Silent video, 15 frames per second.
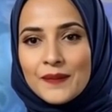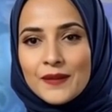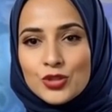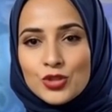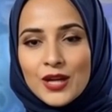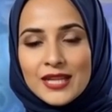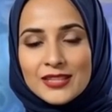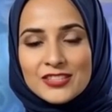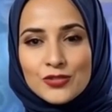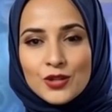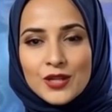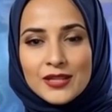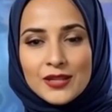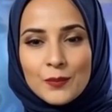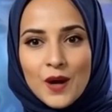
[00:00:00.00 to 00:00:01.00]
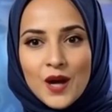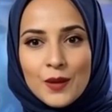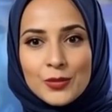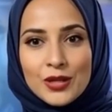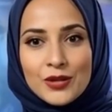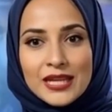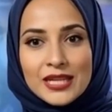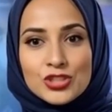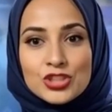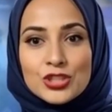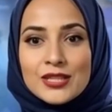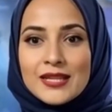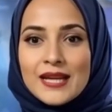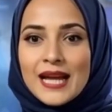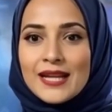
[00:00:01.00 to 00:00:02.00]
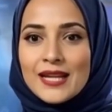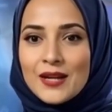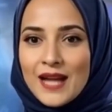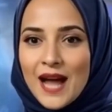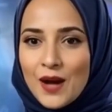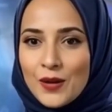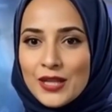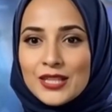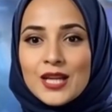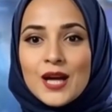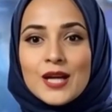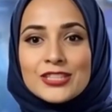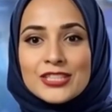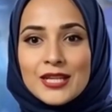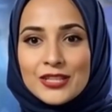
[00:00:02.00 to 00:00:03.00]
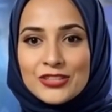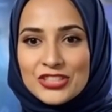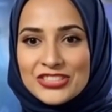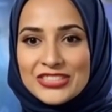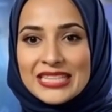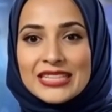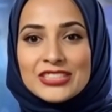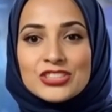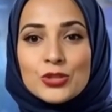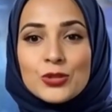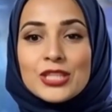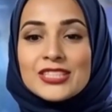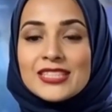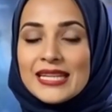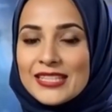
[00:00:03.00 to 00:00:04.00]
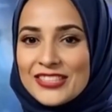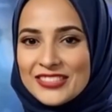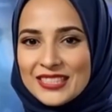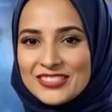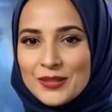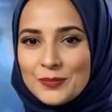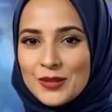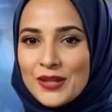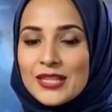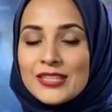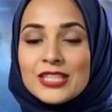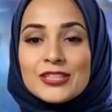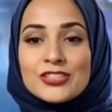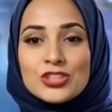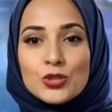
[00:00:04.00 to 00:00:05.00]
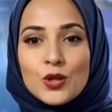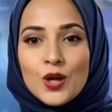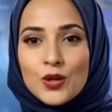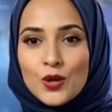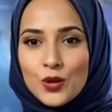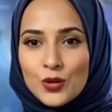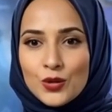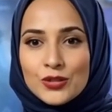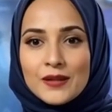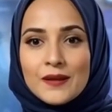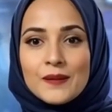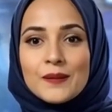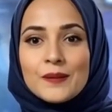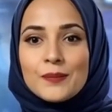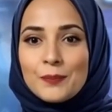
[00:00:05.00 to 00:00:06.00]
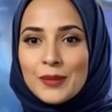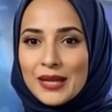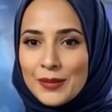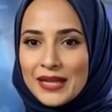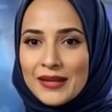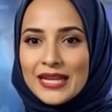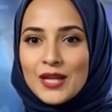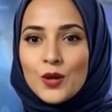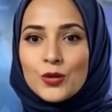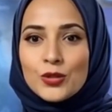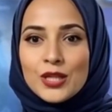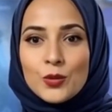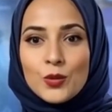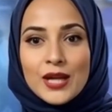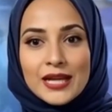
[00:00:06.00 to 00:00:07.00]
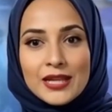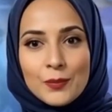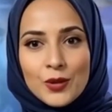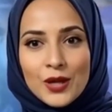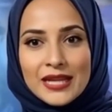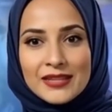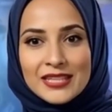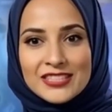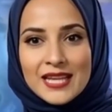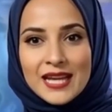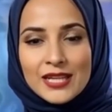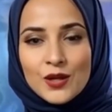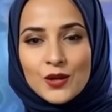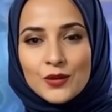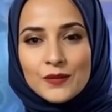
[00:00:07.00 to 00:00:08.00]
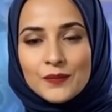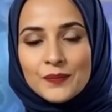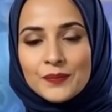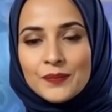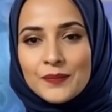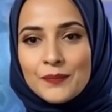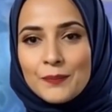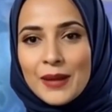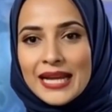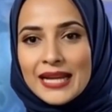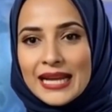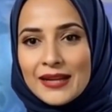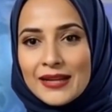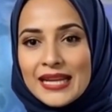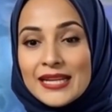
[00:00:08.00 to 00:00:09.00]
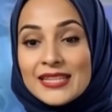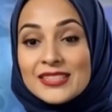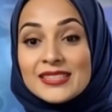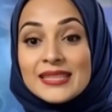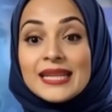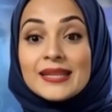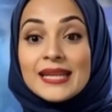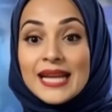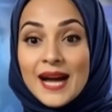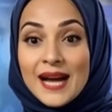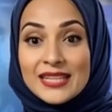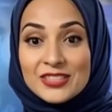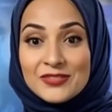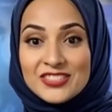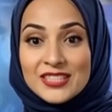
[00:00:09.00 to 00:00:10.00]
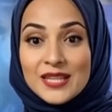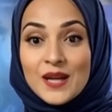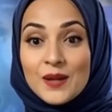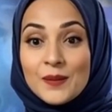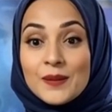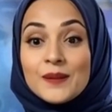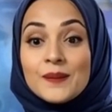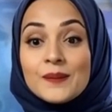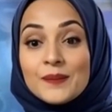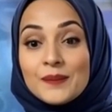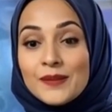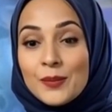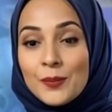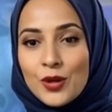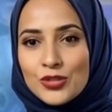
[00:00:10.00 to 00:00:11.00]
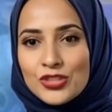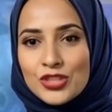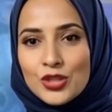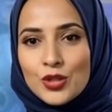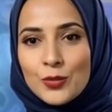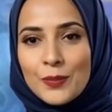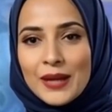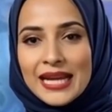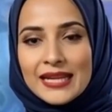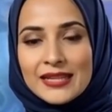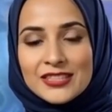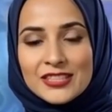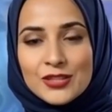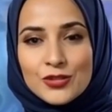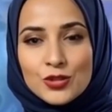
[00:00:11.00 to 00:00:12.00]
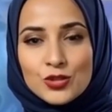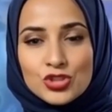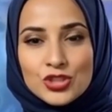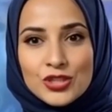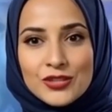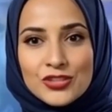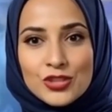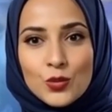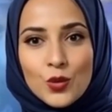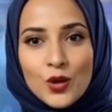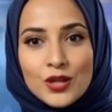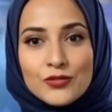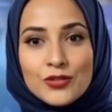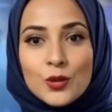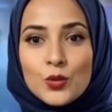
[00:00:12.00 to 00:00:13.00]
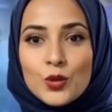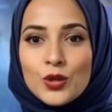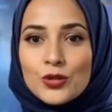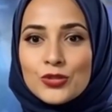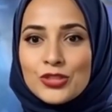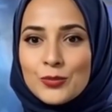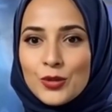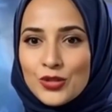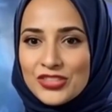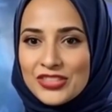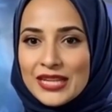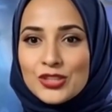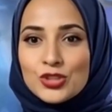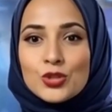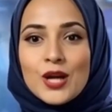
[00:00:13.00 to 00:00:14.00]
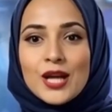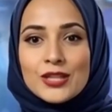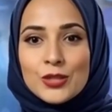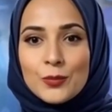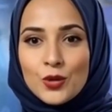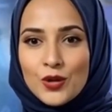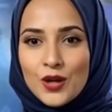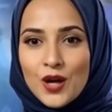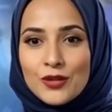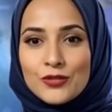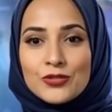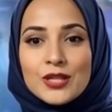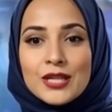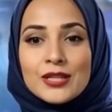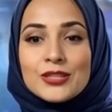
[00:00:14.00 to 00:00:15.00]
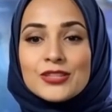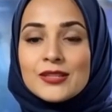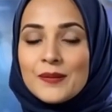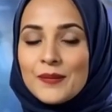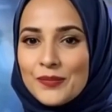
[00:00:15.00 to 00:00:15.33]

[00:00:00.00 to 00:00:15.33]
transferring the population and allowing Gaza to cease to exist as a militant stronghold may be the only way to break the cycle, making this, in the eyes of some, the most humane solution to one of the world's most intractable conflicts.